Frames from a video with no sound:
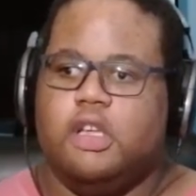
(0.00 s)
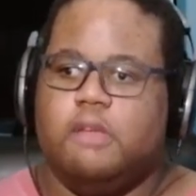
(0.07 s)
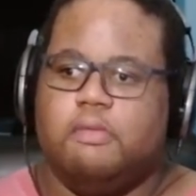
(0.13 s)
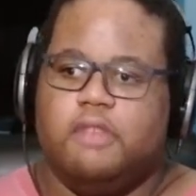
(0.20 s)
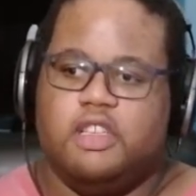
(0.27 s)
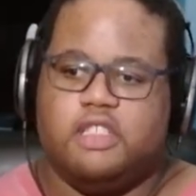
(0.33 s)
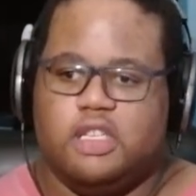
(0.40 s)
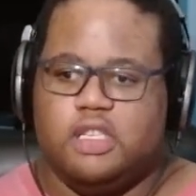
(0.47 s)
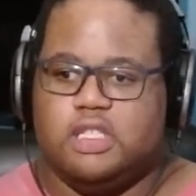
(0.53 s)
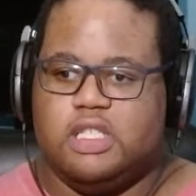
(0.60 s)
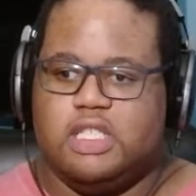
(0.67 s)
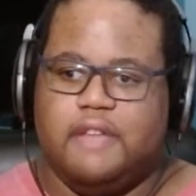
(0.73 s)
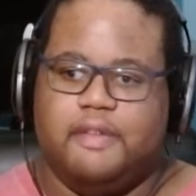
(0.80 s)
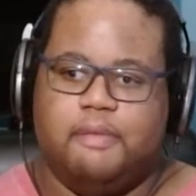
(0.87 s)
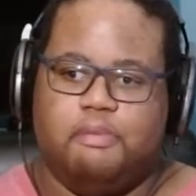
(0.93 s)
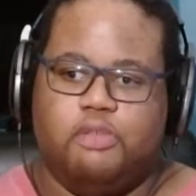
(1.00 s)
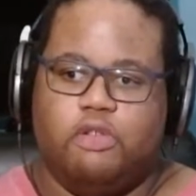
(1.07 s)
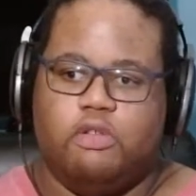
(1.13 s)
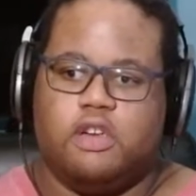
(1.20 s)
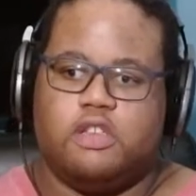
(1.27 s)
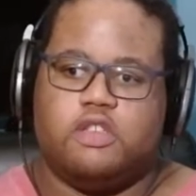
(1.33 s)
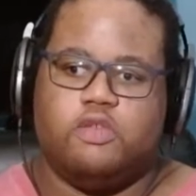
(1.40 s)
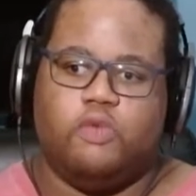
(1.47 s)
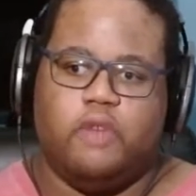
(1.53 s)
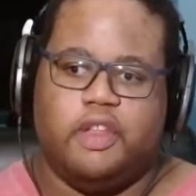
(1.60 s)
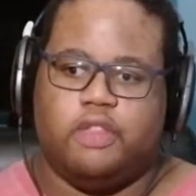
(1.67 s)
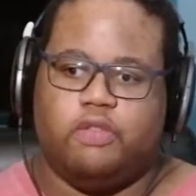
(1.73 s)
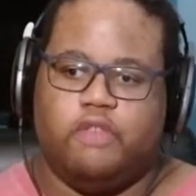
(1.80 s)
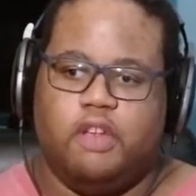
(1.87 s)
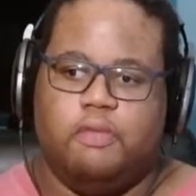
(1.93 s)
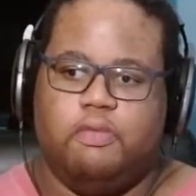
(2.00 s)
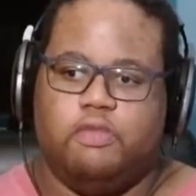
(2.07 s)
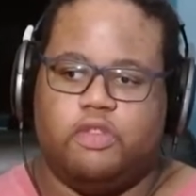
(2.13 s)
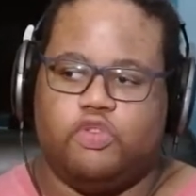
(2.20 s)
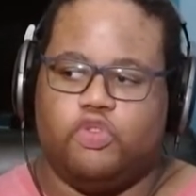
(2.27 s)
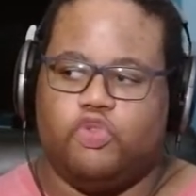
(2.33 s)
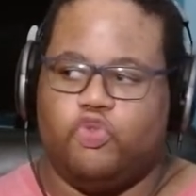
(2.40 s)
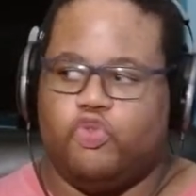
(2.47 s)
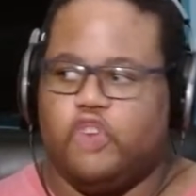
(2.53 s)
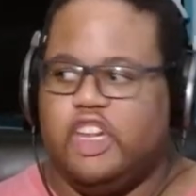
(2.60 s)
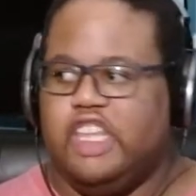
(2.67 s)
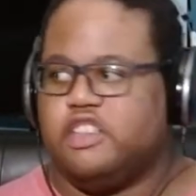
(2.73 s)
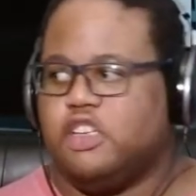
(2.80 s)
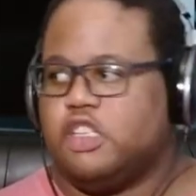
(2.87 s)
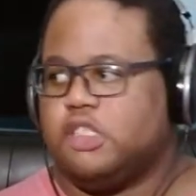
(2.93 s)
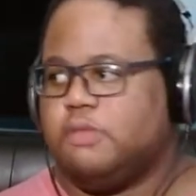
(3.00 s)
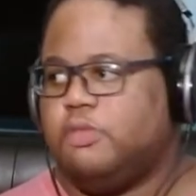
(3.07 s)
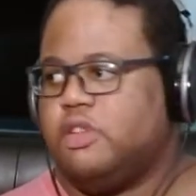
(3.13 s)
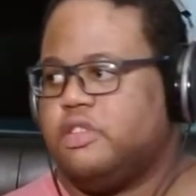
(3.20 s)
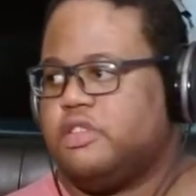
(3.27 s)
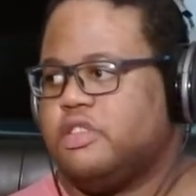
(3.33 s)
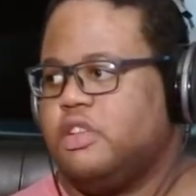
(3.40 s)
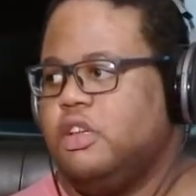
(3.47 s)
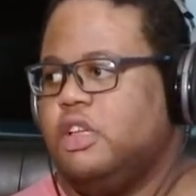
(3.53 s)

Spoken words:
but it's a 7-port with three charging ports.